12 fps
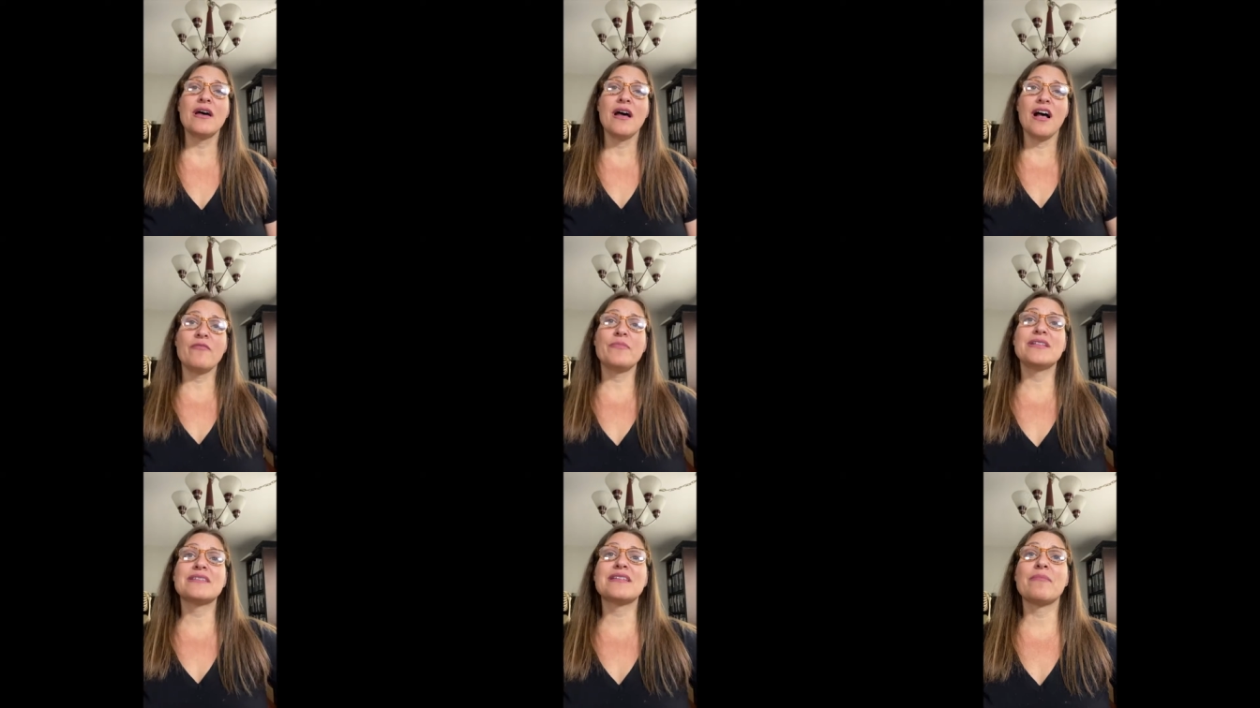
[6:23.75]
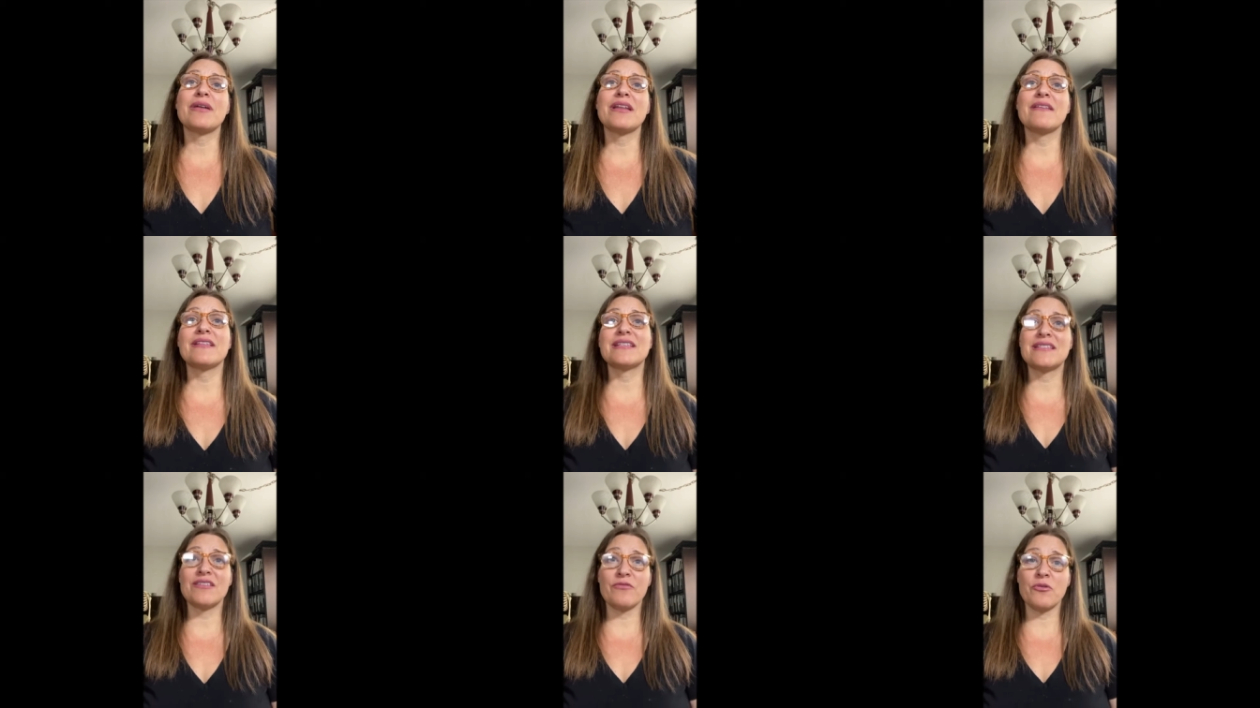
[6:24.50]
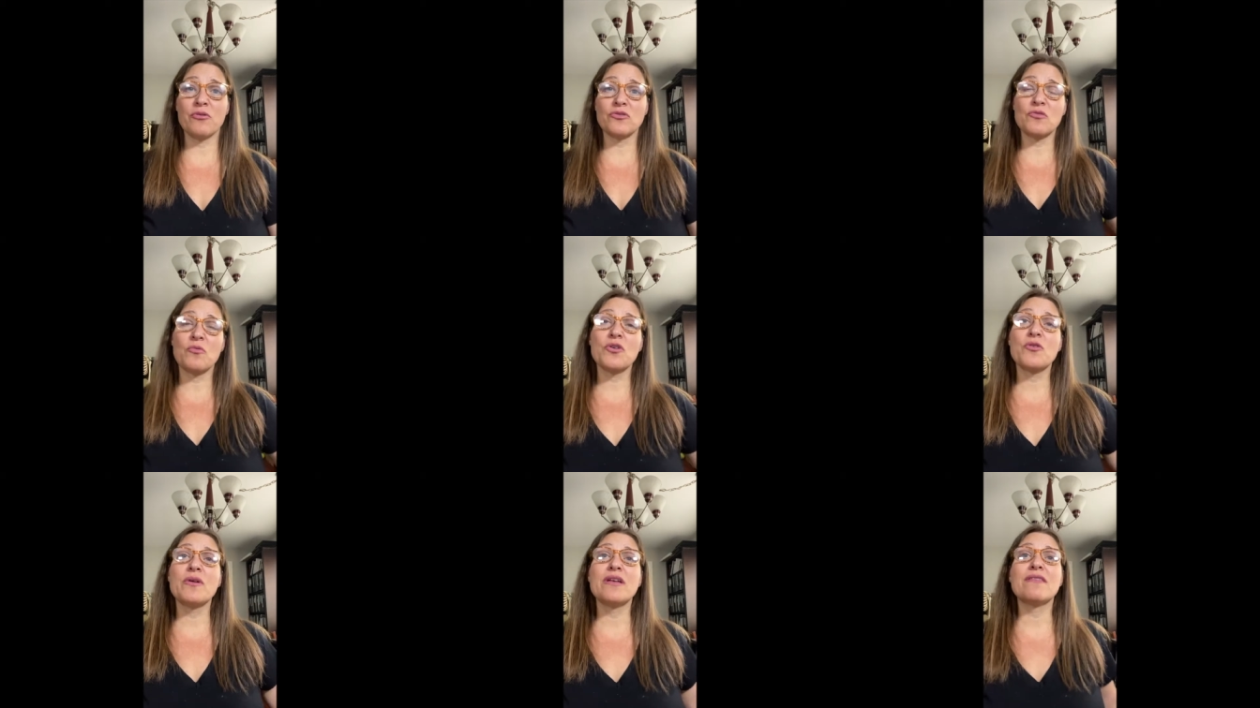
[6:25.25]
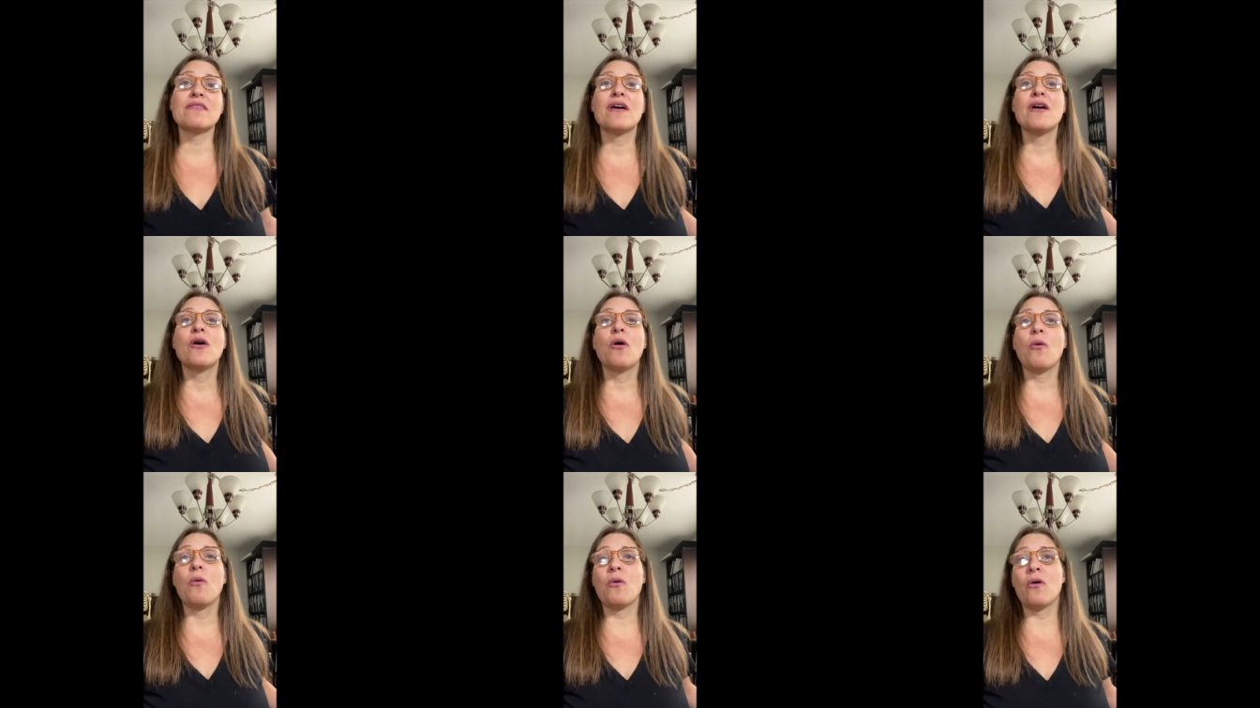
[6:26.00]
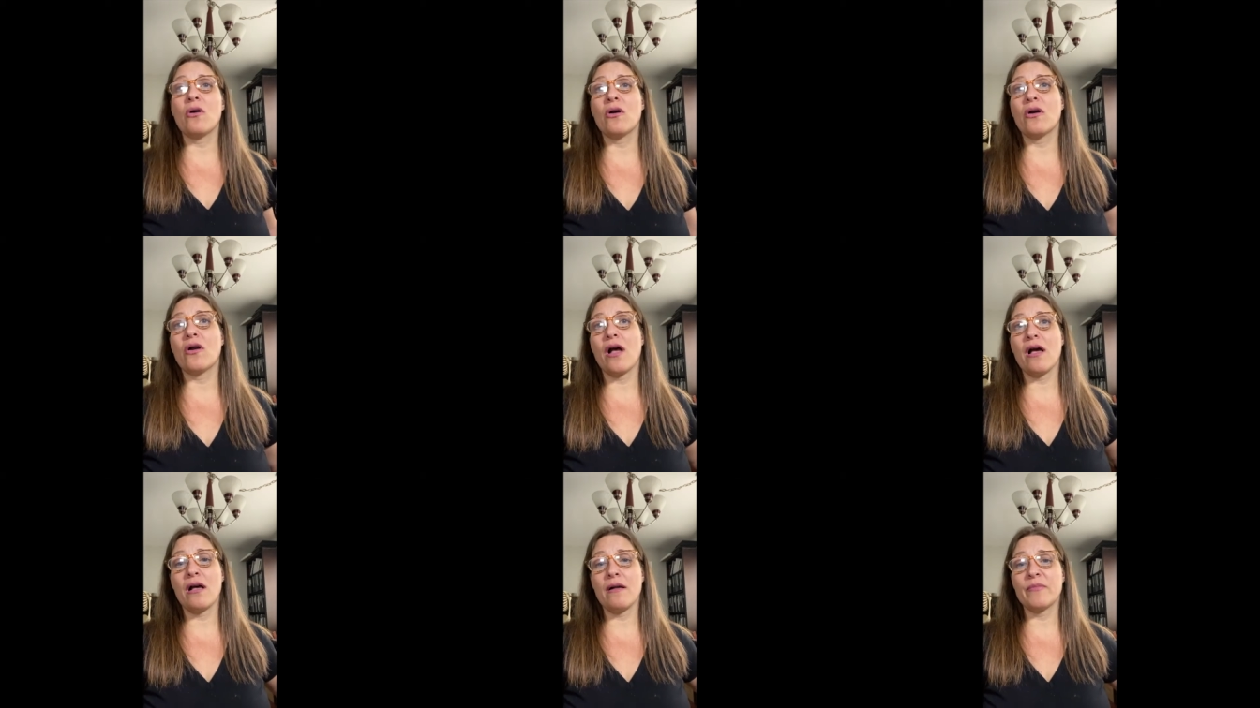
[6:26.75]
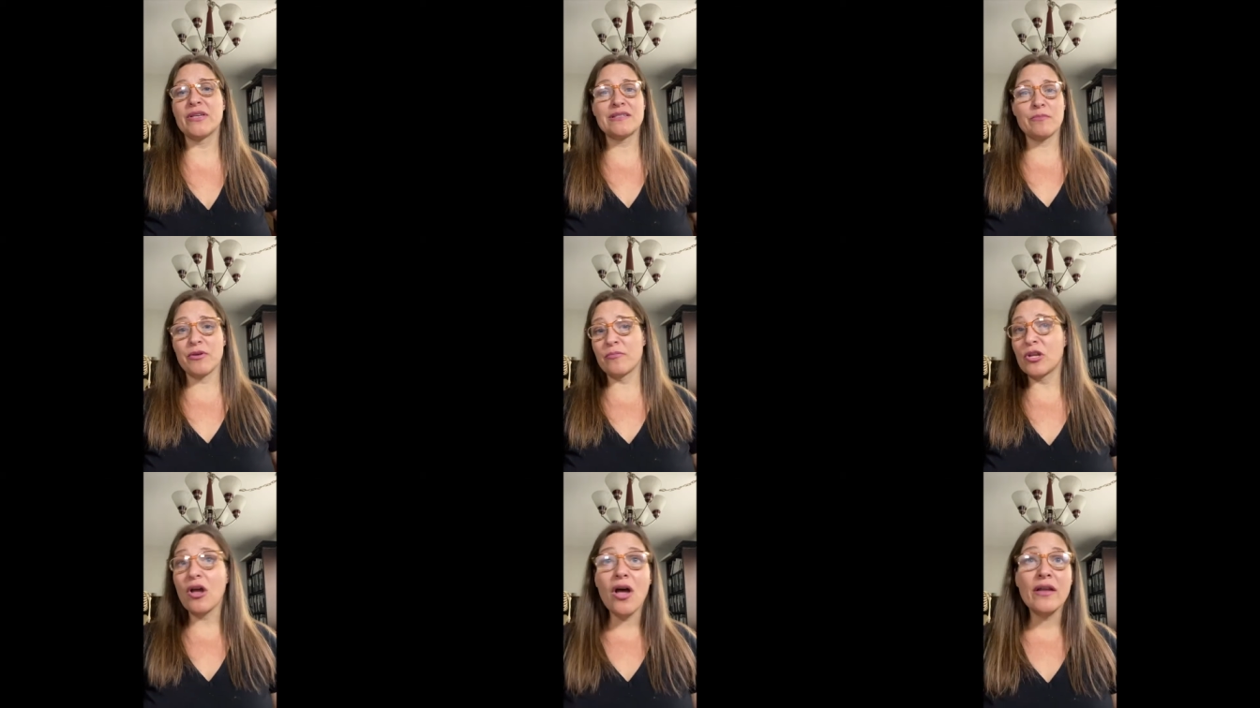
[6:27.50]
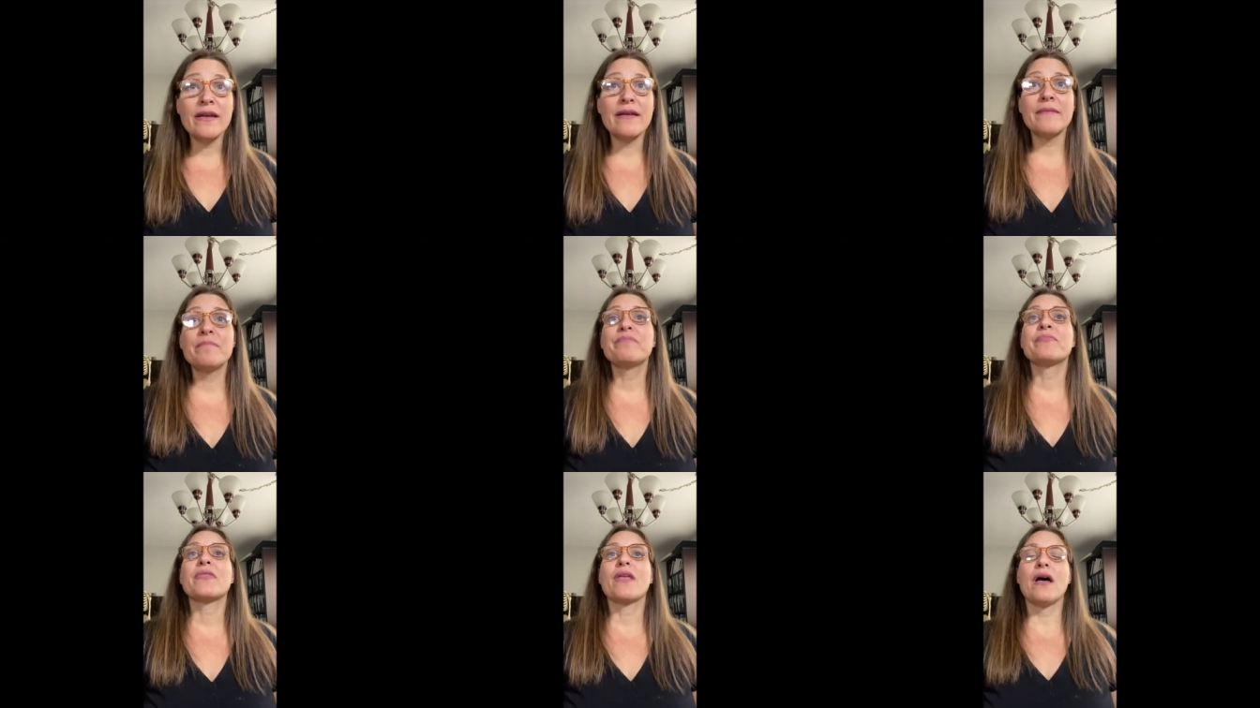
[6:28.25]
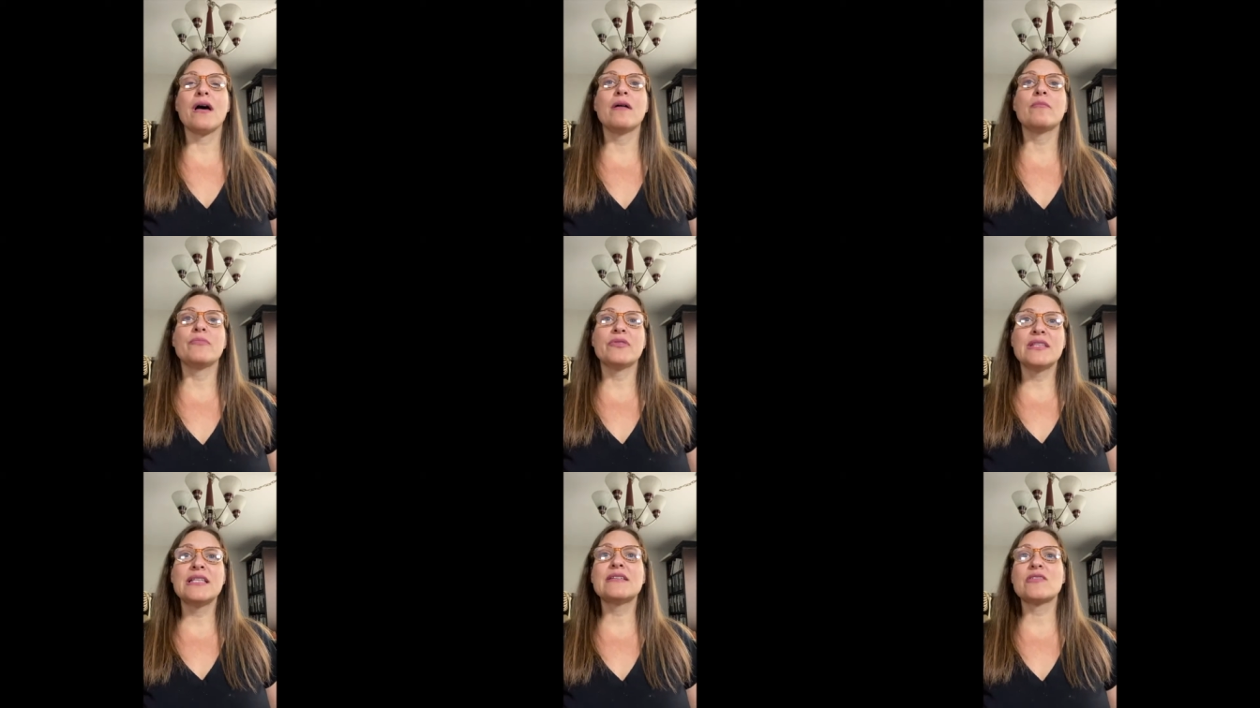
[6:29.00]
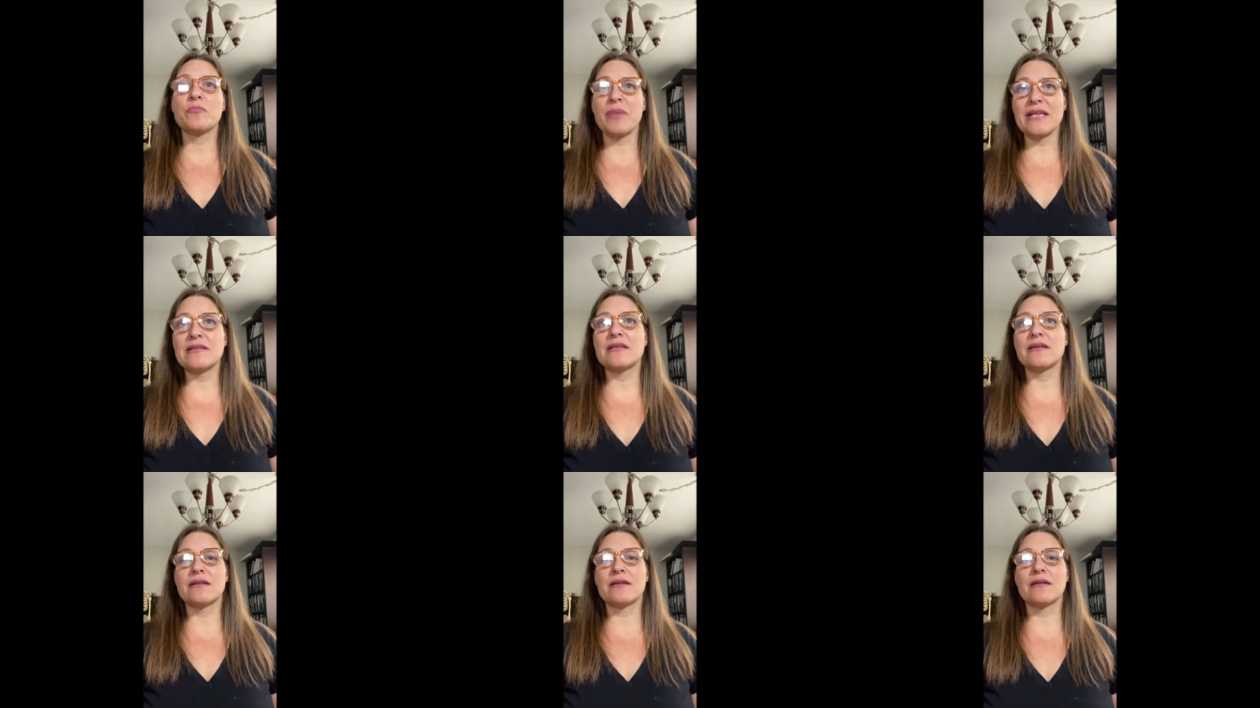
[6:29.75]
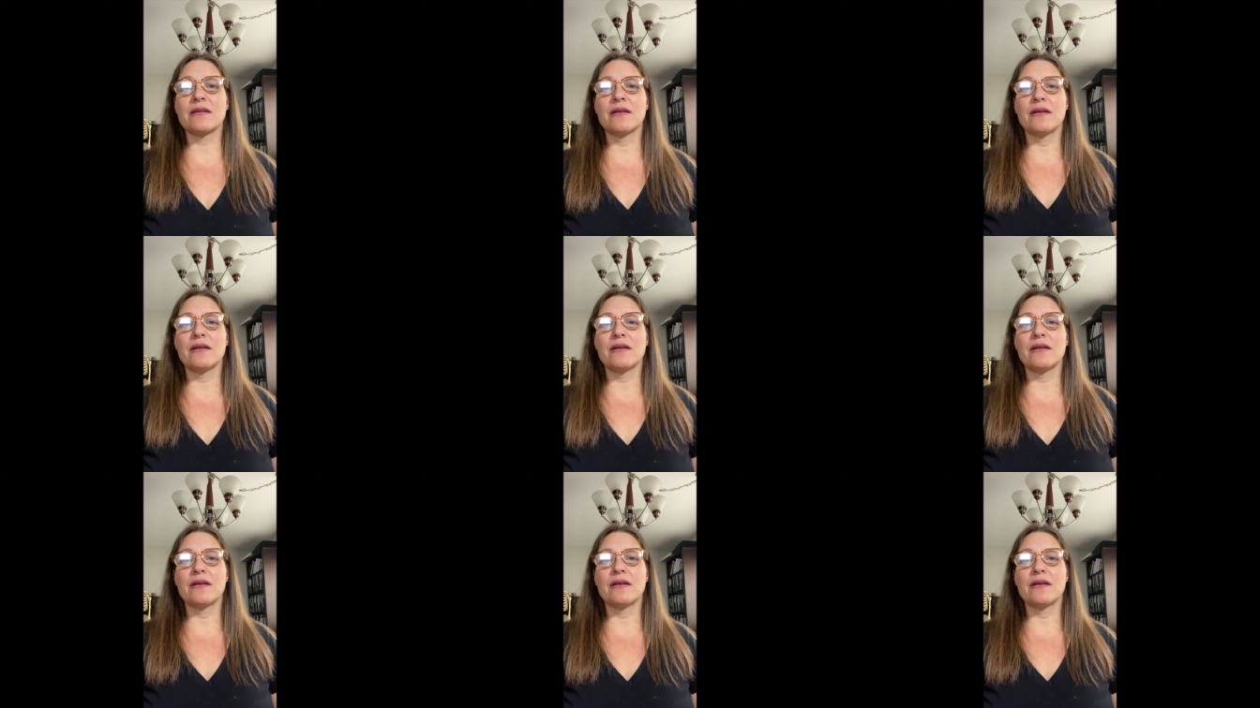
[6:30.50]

of being somebody that's difficult to work with or um, is a prima donna um, these are basic